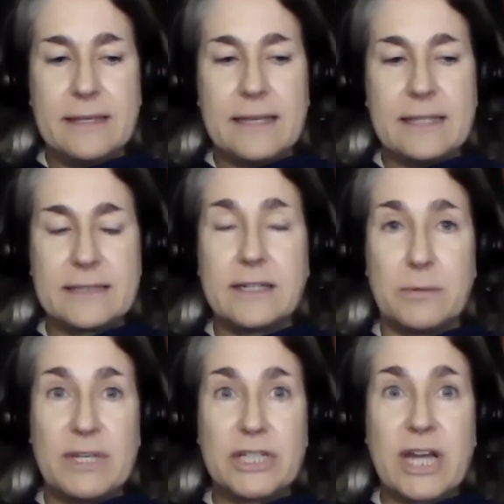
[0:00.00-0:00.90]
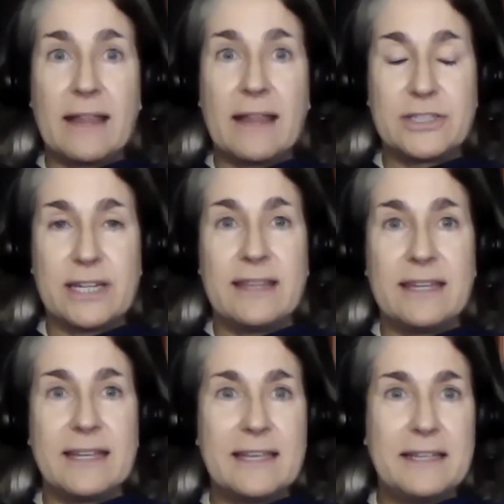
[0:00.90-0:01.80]
it's going to be a challenge, I
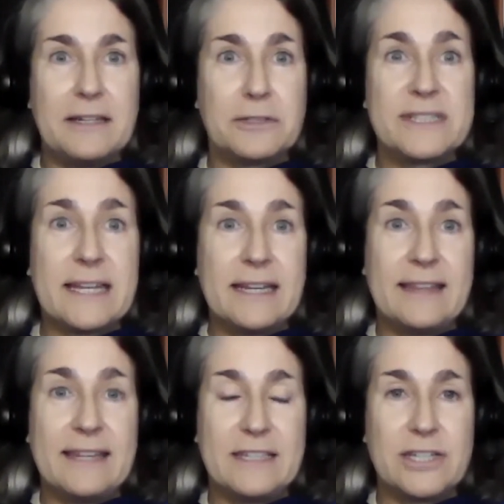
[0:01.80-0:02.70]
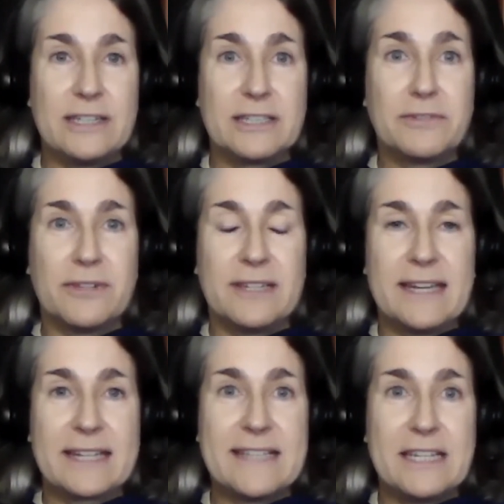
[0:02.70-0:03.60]
think, setting the agendas for the
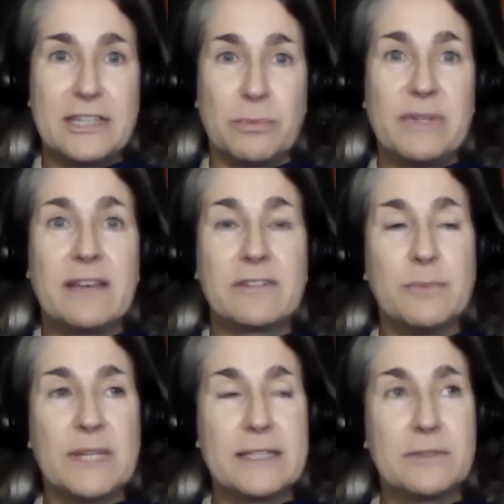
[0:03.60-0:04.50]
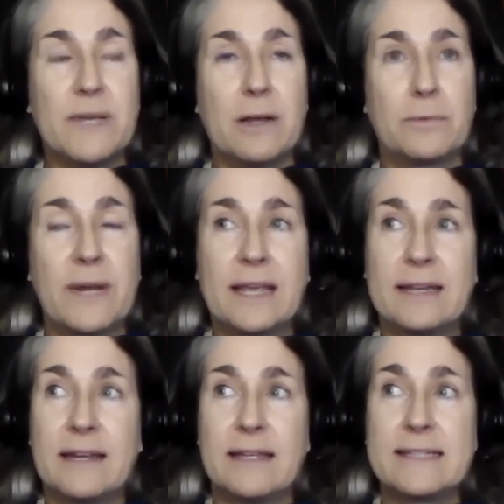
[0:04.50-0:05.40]
next HLPFs, because we all
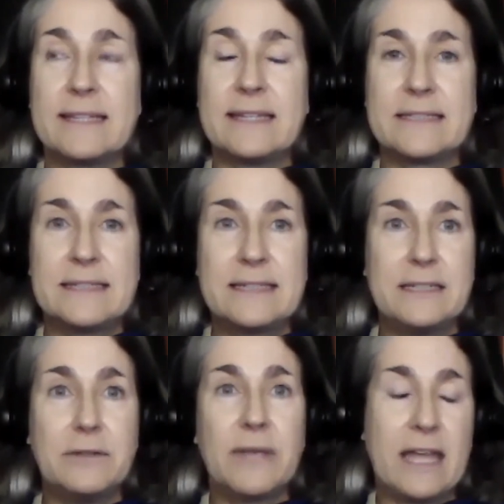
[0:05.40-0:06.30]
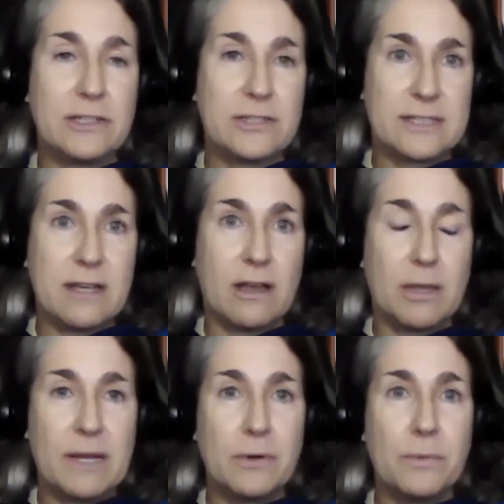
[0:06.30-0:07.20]
recognize that you can't just talk
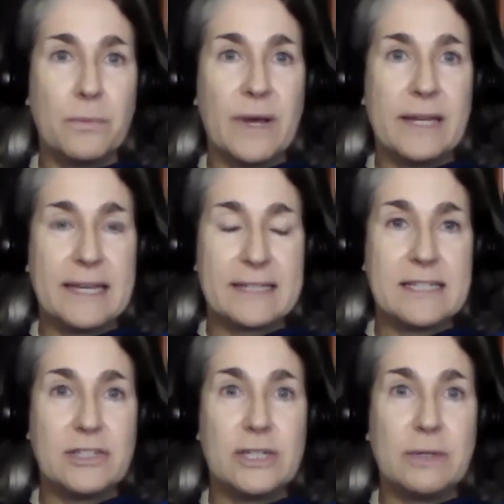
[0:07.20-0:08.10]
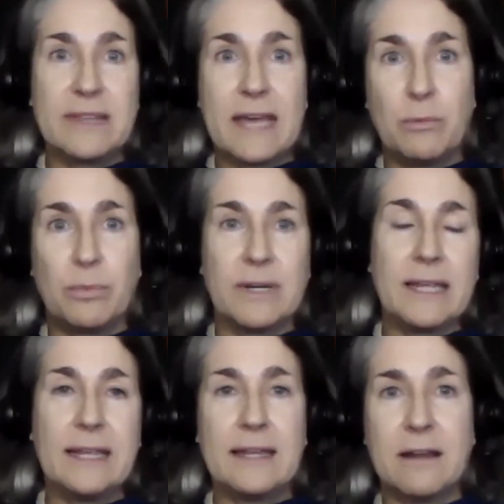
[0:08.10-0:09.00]
about one SDG without
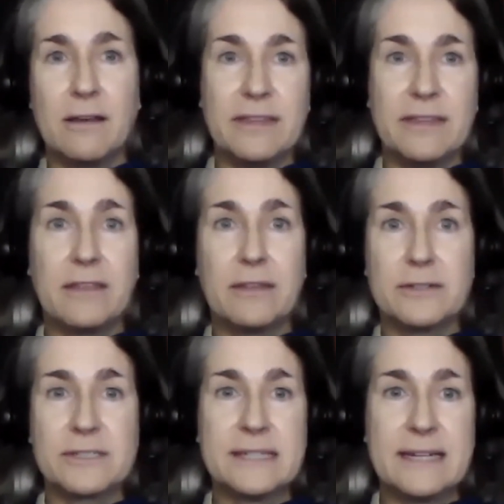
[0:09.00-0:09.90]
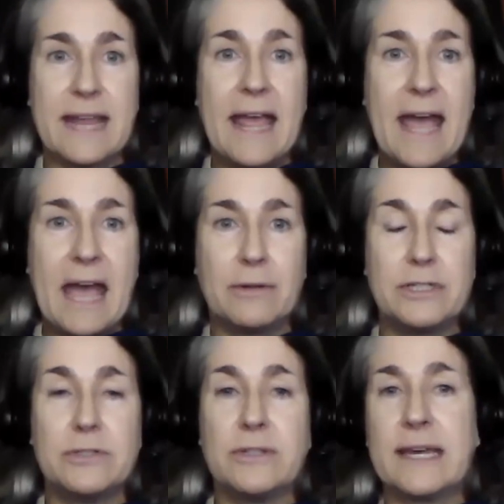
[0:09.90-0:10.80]
bringing in all the others. And how do
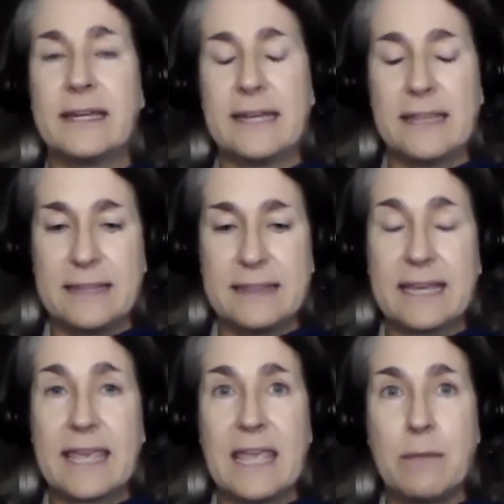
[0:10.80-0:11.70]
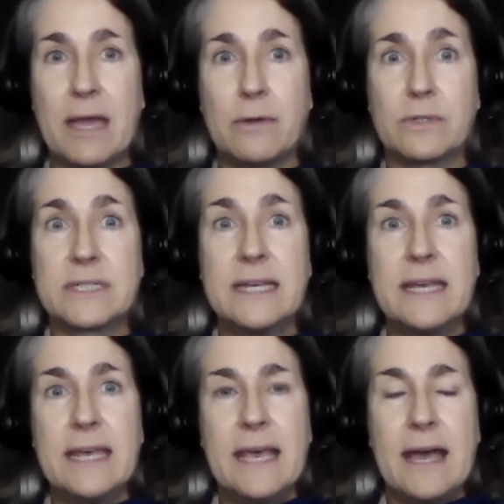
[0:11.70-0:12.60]
you do that? And I think that came out
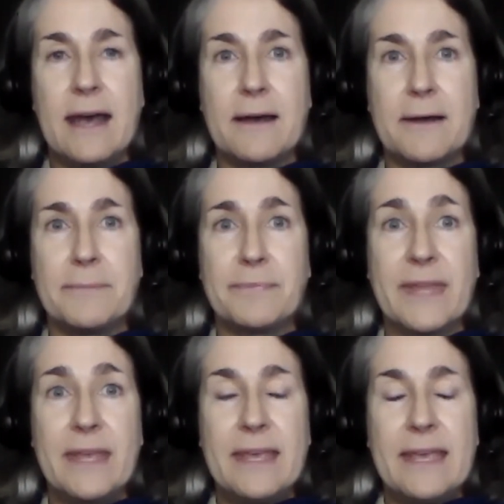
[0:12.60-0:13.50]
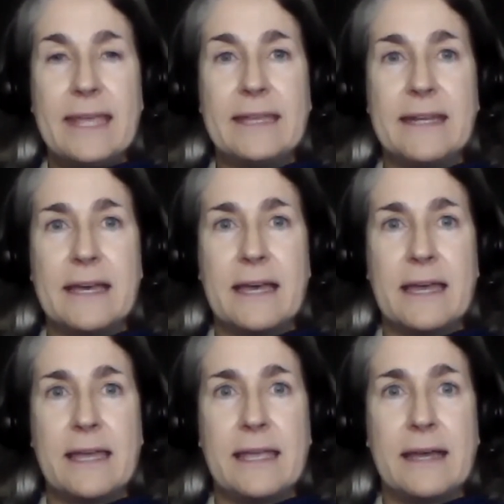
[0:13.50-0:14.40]
in
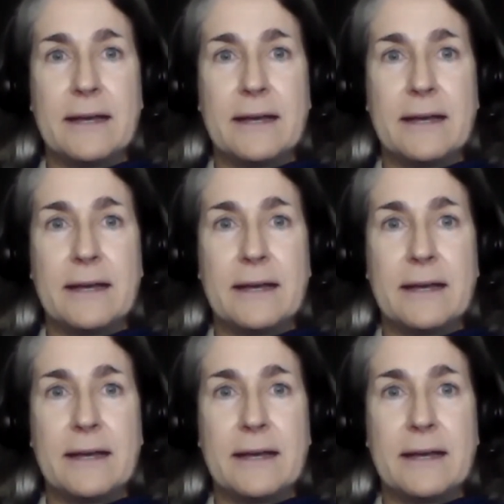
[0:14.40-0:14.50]
a